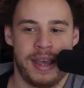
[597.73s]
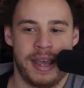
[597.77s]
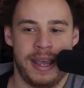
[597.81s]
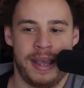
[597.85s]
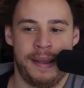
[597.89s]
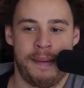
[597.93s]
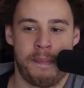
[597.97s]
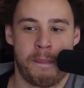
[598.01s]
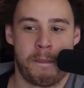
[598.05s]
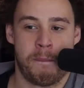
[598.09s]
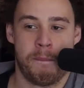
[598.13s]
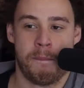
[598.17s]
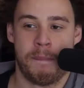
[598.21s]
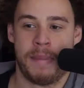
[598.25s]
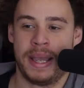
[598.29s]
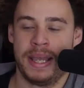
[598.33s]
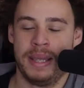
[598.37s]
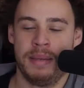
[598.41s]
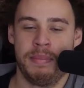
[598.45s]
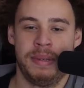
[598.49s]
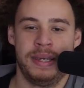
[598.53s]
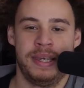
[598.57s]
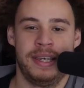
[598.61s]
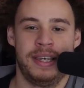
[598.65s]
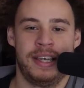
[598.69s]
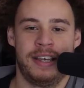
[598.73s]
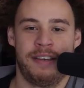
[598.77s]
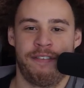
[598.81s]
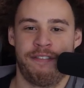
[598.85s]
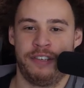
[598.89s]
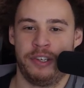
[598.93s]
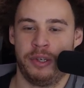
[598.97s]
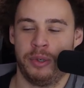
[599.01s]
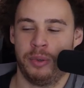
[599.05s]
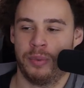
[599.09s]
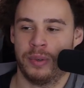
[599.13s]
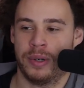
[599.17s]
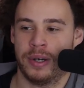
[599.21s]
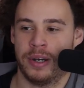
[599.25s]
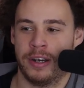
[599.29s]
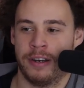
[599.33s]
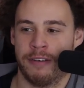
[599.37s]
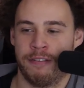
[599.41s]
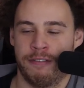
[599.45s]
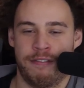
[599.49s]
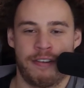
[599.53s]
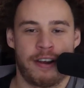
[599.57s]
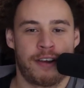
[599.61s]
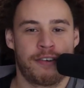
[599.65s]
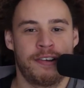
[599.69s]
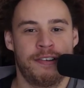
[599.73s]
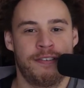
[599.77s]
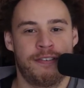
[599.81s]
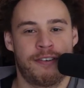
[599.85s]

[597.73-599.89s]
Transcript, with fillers: It may be if you were very,